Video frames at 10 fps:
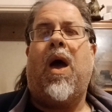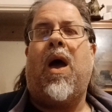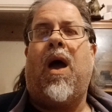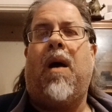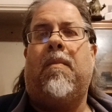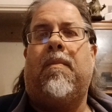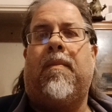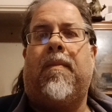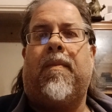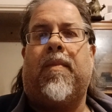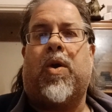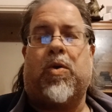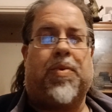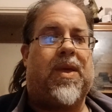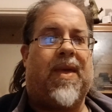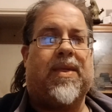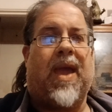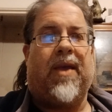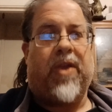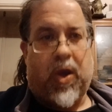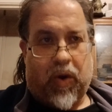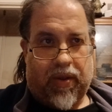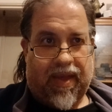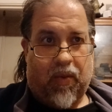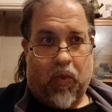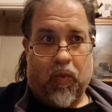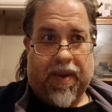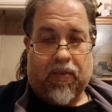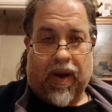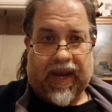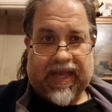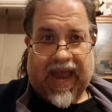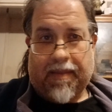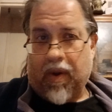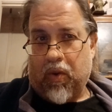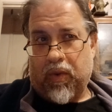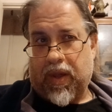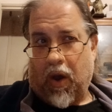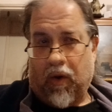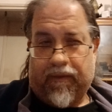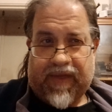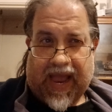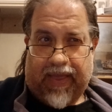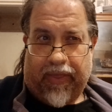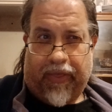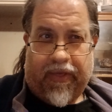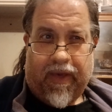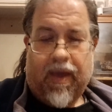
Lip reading: because obviously they're saying that they will be running demos of 10th.